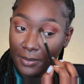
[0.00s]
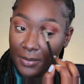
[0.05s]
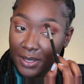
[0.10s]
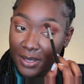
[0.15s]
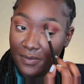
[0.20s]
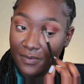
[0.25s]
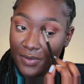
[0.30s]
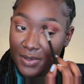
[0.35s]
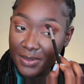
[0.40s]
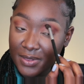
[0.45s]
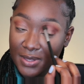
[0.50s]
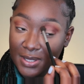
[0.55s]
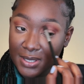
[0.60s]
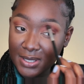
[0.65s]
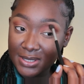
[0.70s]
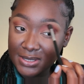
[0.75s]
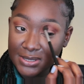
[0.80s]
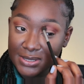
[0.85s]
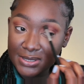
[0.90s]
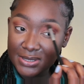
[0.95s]

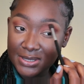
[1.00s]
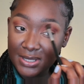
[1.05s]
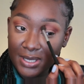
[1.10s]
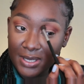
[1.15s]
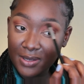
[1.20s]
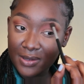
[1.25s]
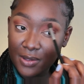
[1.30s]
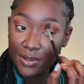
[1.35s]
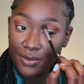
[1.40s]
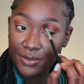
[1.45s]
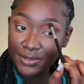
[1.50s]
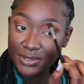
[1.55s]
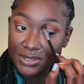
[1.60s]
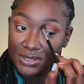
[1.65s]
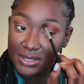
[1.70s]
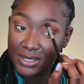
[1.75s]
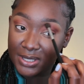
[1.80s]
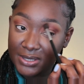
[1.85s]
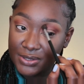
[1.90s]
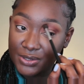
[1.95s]
everything is like all
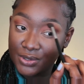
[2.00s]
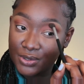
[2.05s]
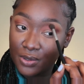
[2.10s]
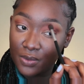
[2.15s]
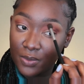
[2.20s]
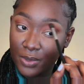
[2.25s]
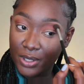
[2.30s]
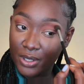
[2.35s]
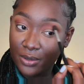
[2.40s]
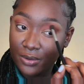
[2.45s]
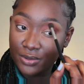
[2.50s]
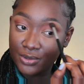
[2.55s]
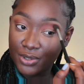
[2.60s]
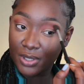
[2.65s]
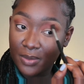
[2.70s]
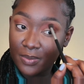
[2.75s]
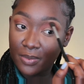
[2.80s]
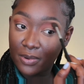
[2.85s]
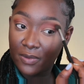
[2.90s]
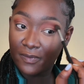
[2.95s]
set. So when you go to
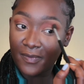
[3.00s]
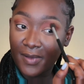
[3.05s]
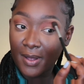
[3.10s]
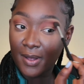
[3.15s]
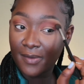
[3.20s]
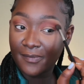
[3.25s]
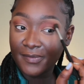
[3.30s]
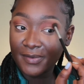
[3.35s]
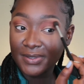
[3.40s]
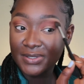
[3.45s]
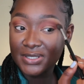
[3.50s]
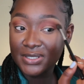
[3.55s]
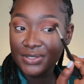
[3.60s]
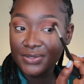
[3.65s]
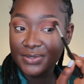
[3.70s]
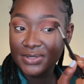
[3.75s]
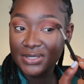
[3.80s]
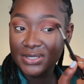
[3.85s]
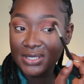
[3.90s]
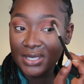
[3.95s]
her profile, obviously
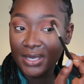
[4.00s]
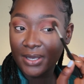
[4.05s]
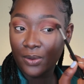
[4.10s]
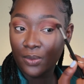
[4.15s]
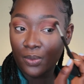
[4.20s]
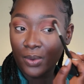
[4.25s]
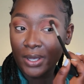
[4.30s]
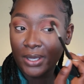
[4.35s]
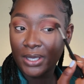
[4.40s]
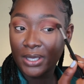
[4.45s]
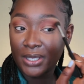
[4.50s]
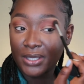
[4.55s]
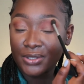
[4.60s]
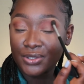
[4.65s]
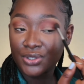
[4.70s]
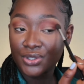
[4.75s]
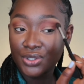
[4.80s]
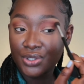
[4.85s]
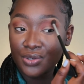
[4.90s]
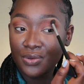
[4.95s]
you see her work
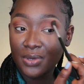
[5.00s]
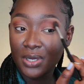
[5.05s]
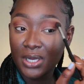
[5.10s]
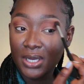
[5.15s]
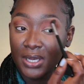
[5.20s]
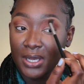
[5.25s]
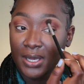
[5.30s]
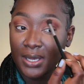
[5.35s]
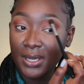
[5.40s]
history